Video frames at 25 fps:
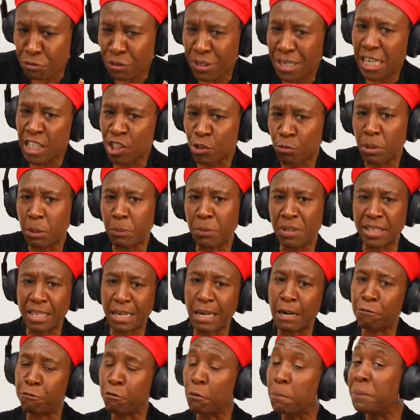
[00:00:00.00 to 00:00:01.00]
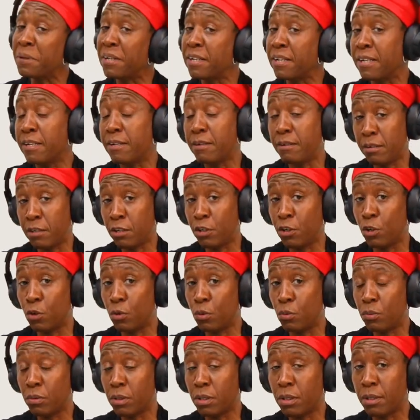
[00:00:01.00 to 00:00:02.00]
don't know if you guys remember the African, you
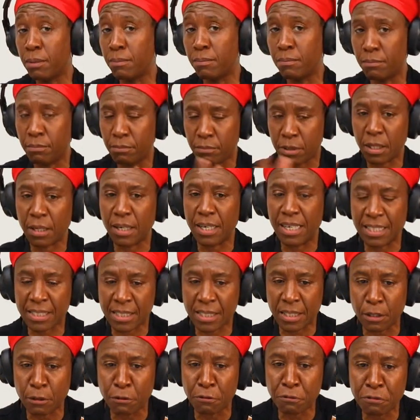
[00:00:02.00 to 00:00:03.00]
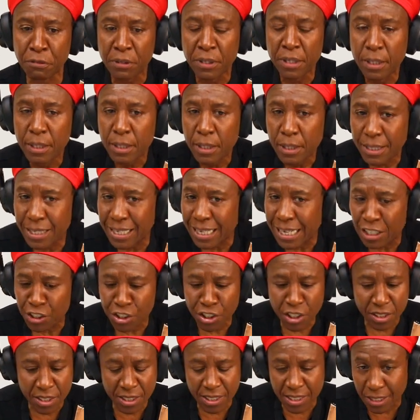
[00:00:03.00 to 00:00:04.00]
know, um, collective. They
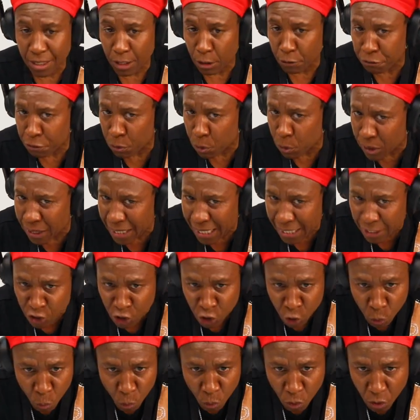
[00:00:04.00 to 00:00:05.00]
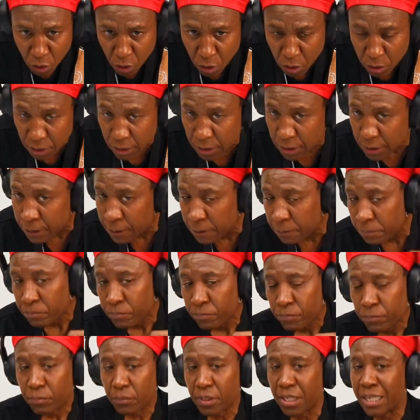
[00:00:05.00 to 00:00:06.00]
had JJC on the night squad.
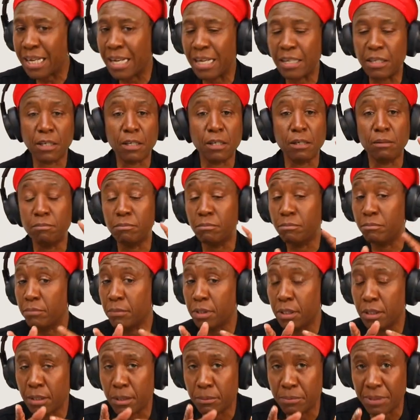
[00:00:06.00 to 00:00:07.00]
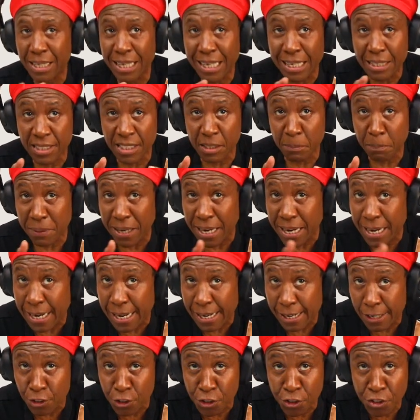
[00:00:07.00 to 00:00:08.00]
They had um, they had
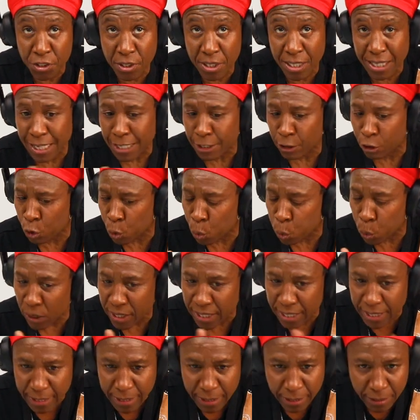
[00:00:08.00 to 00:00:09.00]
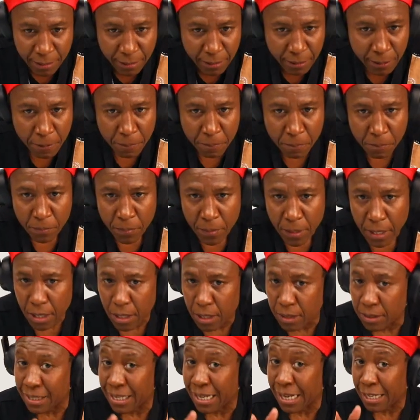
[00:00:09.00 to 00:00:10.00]
D'banj, they had Queen,
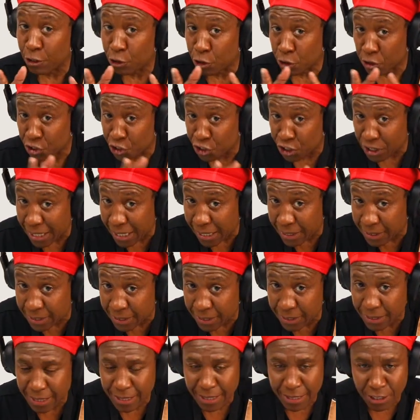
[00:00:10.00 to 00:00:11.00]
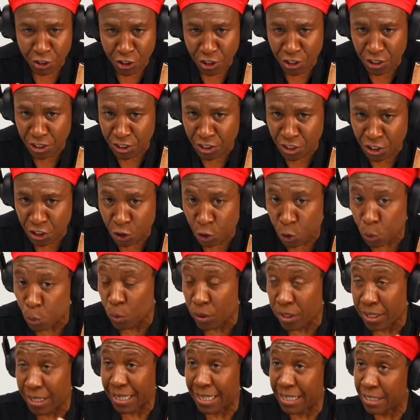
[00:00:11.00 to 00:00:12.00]
uh, they had Don Jazzy, and then JJC
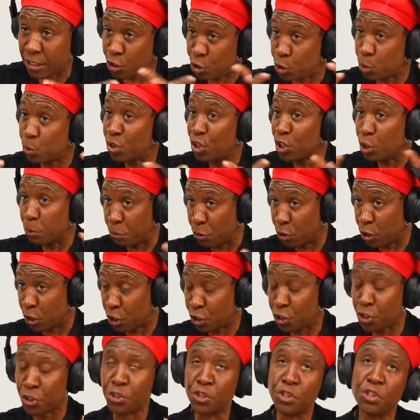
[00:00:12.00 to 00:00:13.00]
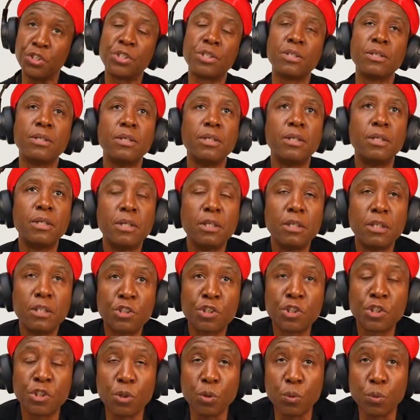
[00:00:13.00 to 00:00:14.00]
who were like doing the productions.
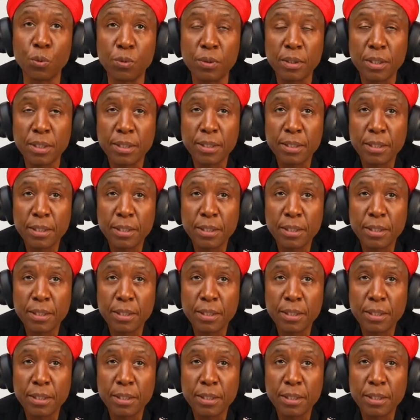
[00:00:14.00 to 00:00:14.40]
So